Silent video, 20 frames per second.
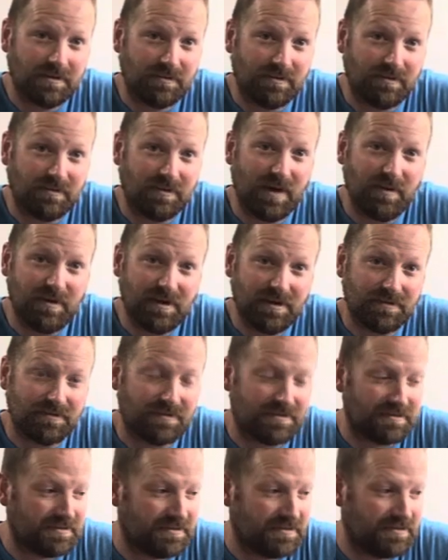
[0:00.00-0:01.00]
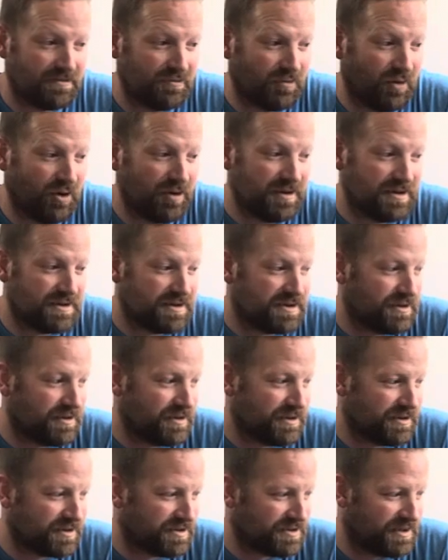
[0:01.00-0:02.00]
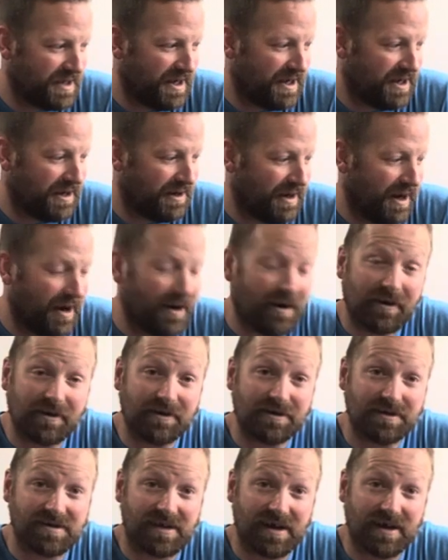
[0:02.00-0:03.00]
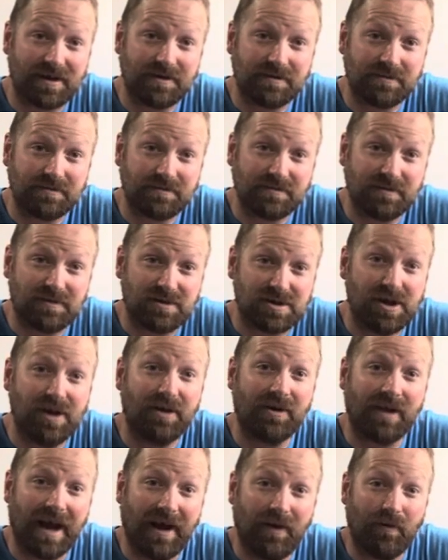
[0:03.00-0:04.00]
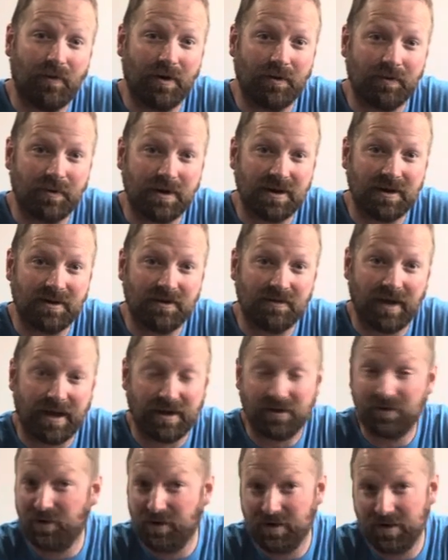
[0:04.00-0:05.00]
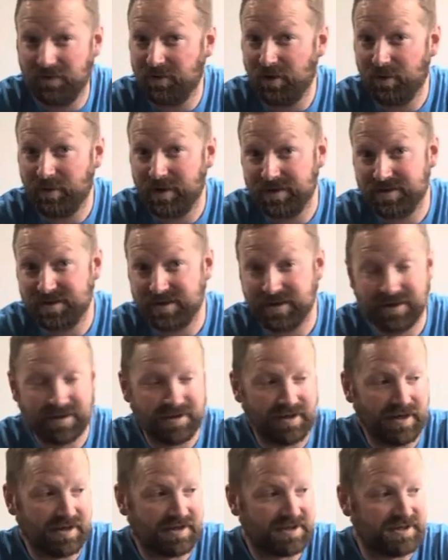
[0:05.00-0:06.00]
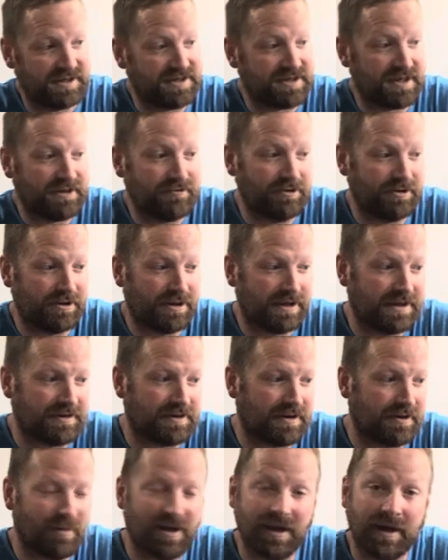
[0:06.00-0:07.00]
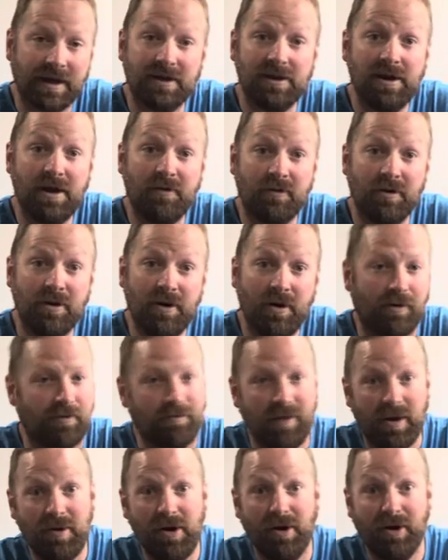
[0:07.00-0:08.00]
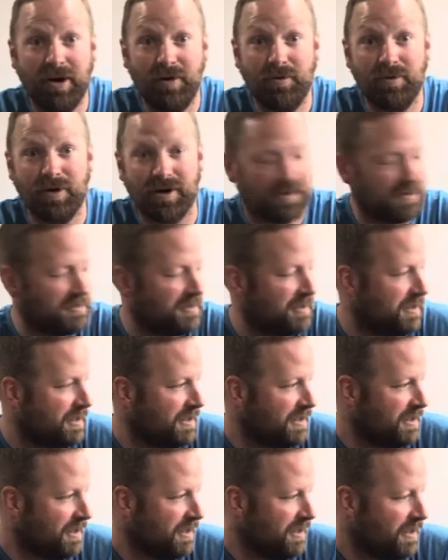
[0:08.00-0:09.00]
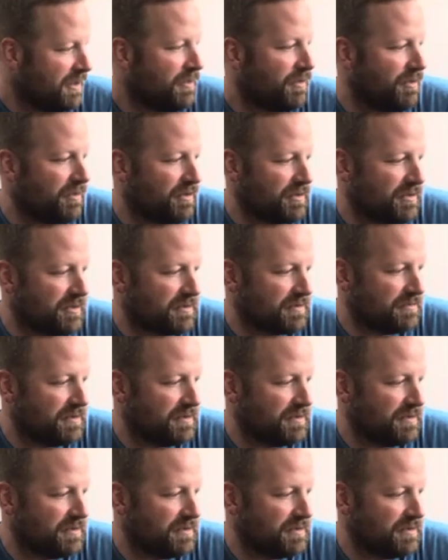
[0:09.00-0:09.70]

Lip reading: maybe one of these years I ought to just chill out one weekend, if nobody's seeing ducks, instead of going out there and be you never know, maybe I'll get one. Or